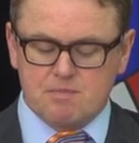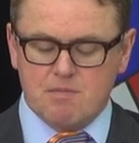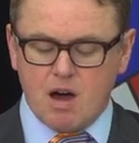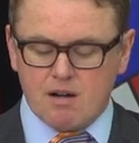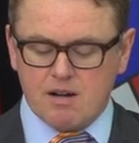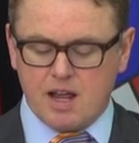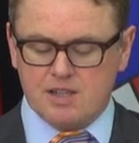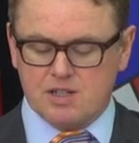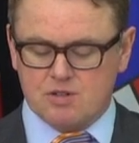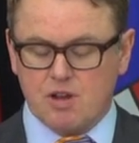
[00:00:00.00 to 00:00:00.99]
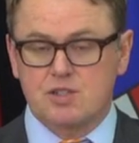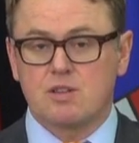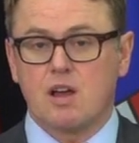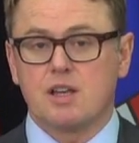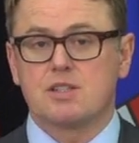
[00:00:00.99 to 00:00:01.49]
to modernizing
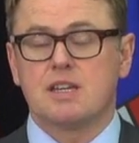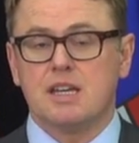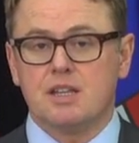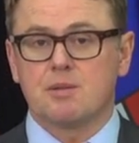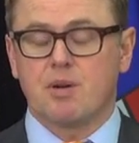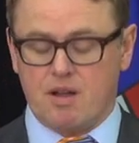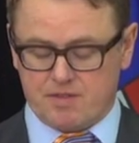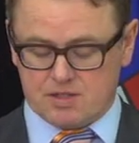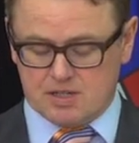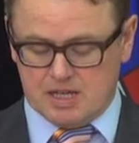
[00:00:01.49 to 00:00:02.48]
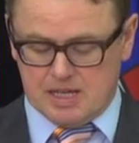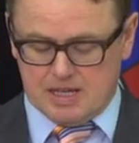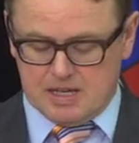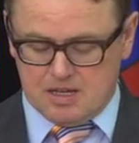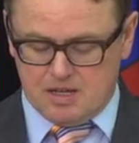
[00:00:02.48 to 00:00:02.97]
trust laws in the province.
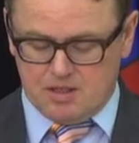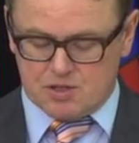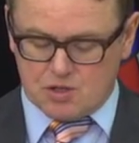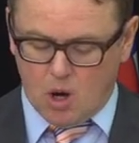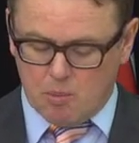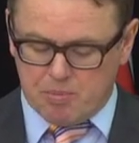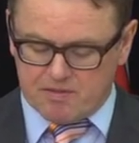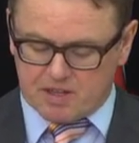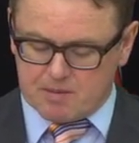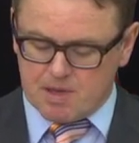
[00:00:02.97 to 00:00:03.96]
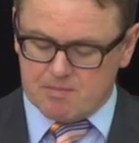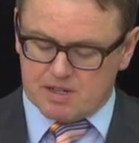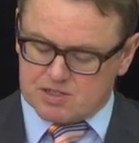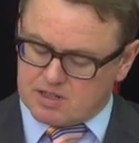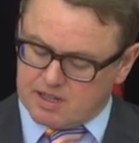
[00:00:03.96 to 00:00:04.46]
The scope of the
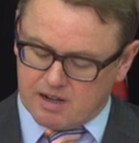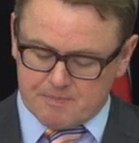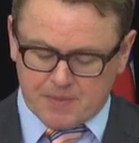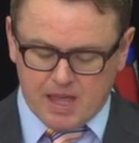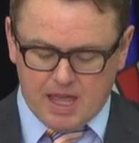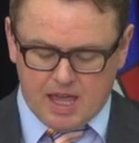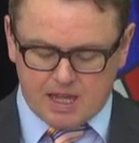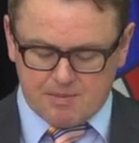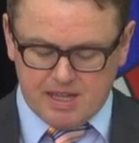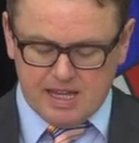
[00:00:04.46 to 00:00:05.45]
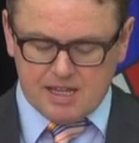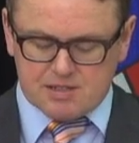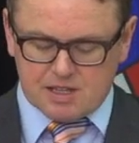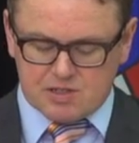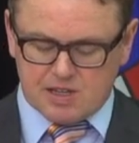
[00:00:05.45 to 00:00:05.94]
commitment is clear and can be
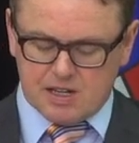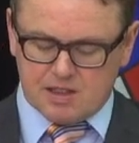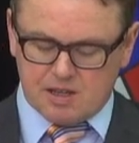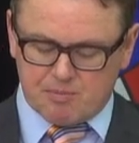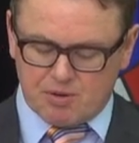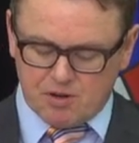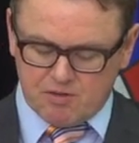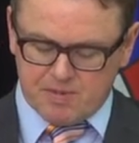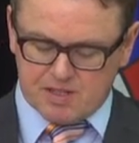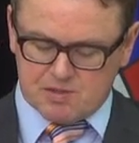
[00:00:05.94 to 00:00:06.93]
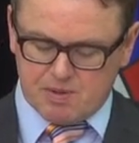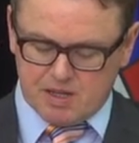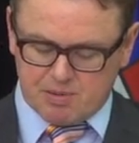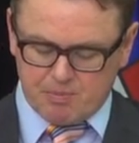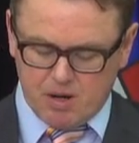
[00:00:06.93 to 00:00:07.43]
easily seen in the improvements
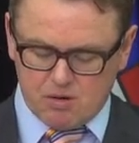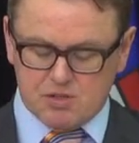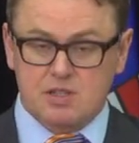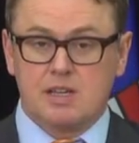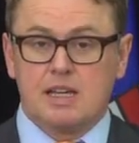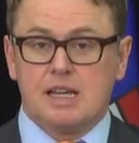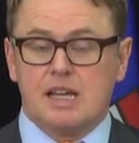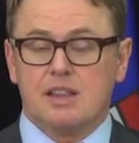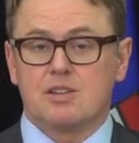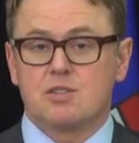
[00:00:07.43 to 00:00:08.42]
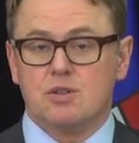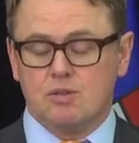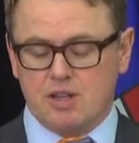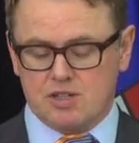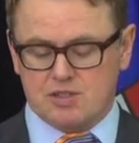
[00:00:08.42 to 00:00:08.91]
being proposed in this
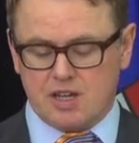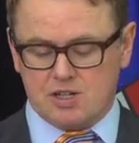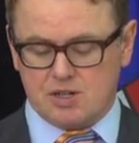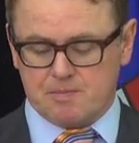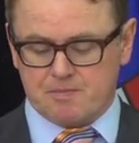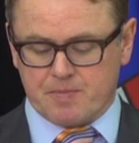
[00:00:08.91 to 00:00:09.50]
new legislation,